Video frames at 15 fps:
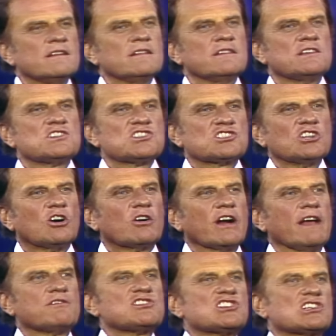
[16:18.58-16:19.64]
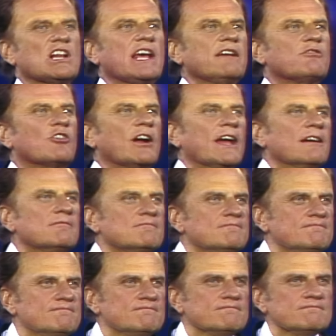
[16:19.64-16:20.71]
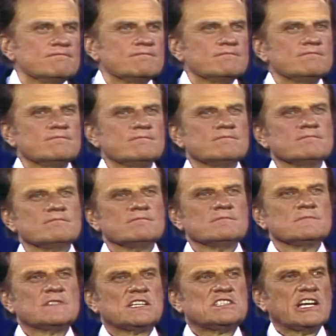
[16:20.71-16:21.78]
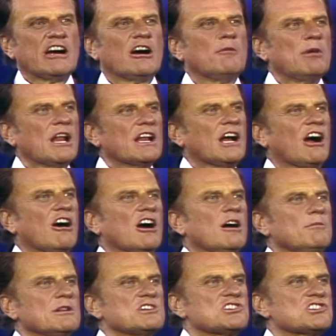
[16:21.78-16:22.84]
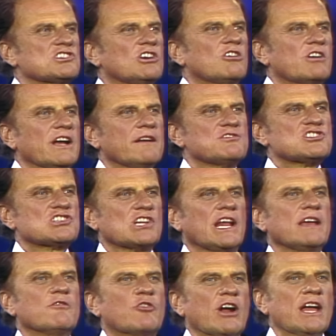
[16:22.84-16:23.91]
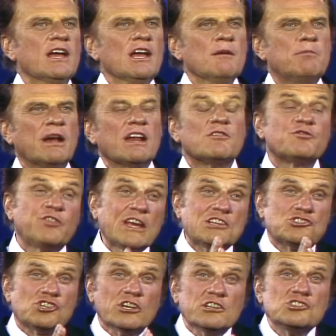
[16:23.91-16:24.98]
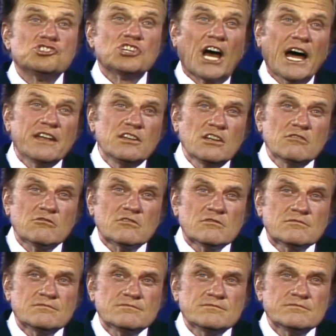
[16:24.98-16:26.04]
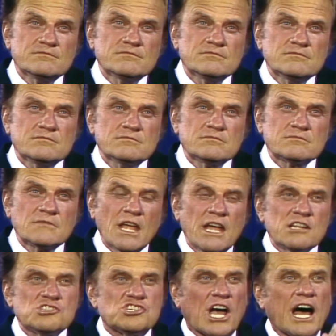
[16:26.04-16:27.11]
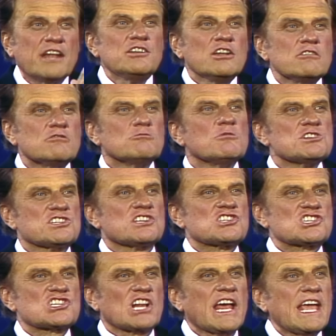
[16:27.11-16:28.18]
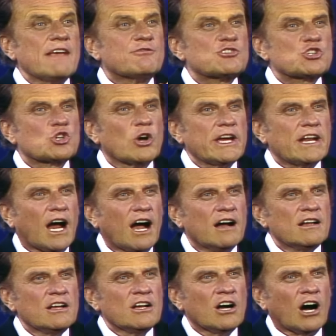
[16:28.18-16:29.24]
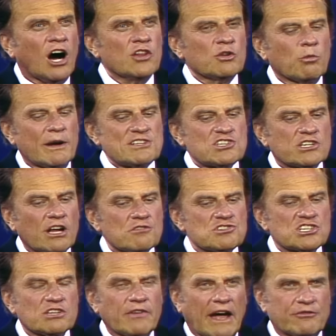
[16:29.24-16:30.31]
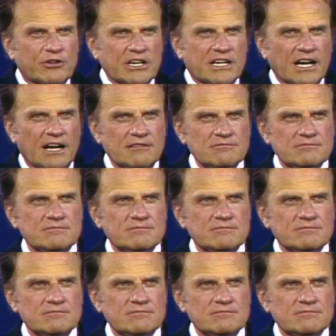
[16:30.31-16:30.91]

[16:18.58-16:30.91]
the story of slavery, the terrible and horrible story of slavery, but it featured John Newton. John Newton was a slave trader on the west coast of Africa.